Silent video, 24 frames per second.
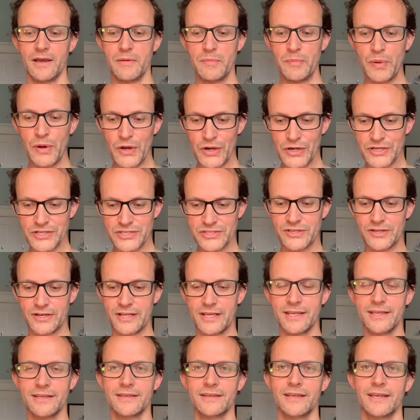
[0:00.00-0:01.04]

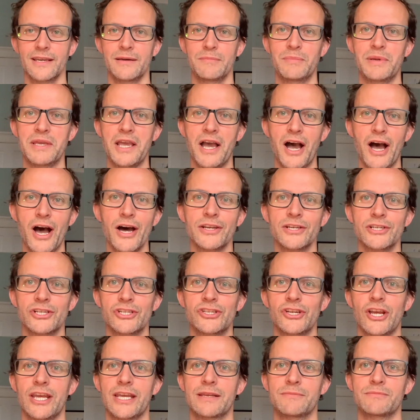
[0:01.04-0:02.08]
Personally, be
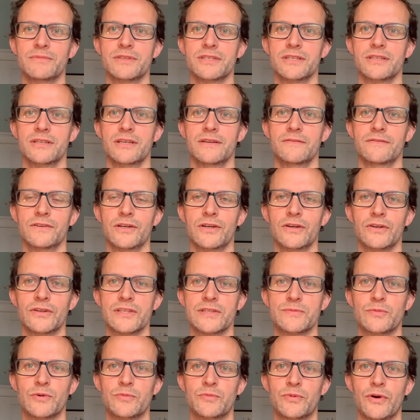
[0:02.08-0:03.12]
unashamed of
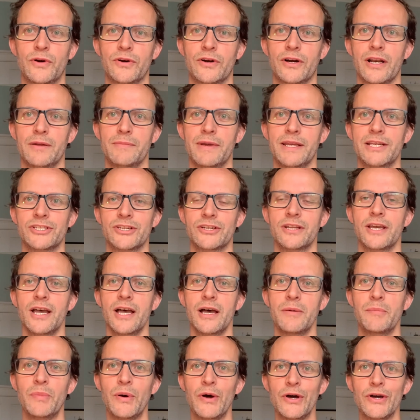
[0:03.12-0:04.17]
gospel proclamation.
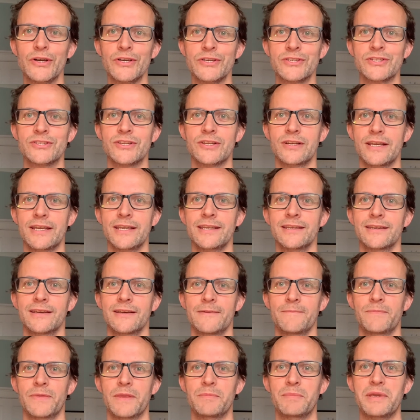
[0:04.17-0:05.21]
Personally,
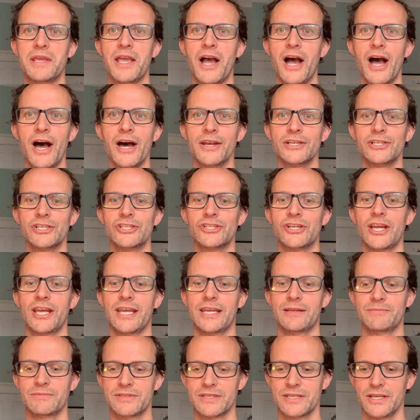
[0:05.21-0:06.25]
be
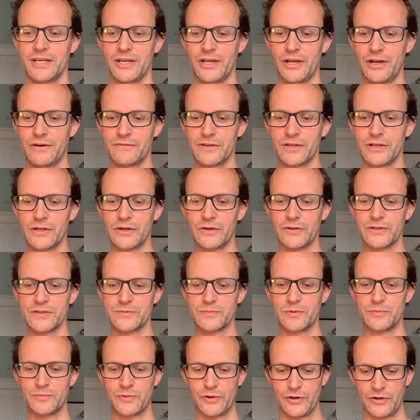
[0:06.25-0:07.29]
unashamed of
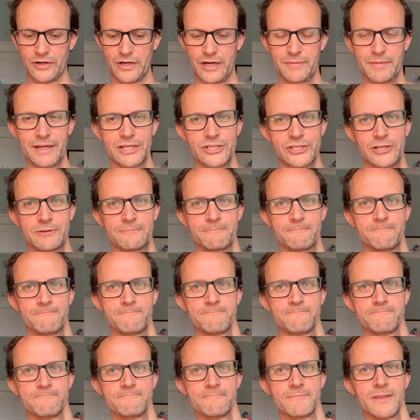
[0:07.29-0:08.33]
gospel proclamation.
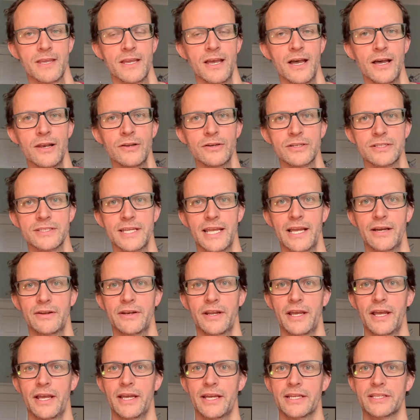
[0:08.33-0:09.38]
Look
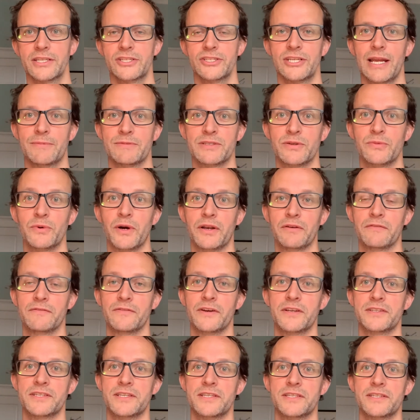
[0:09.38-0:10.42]
down at chapter 1,
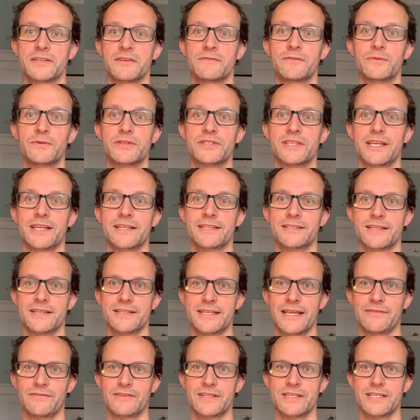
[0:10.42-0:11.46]
verses 14 to
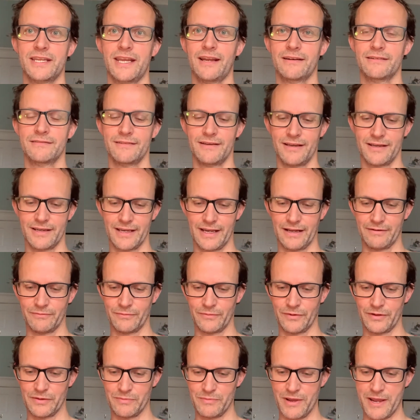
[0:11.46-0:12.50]
17, again
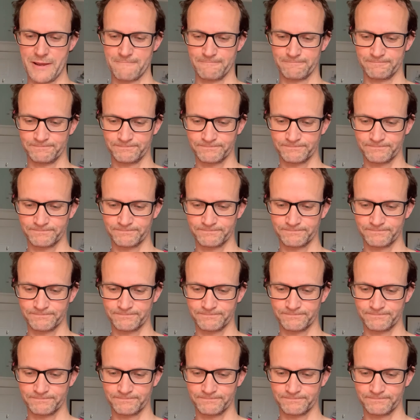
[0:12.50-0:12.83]
with me.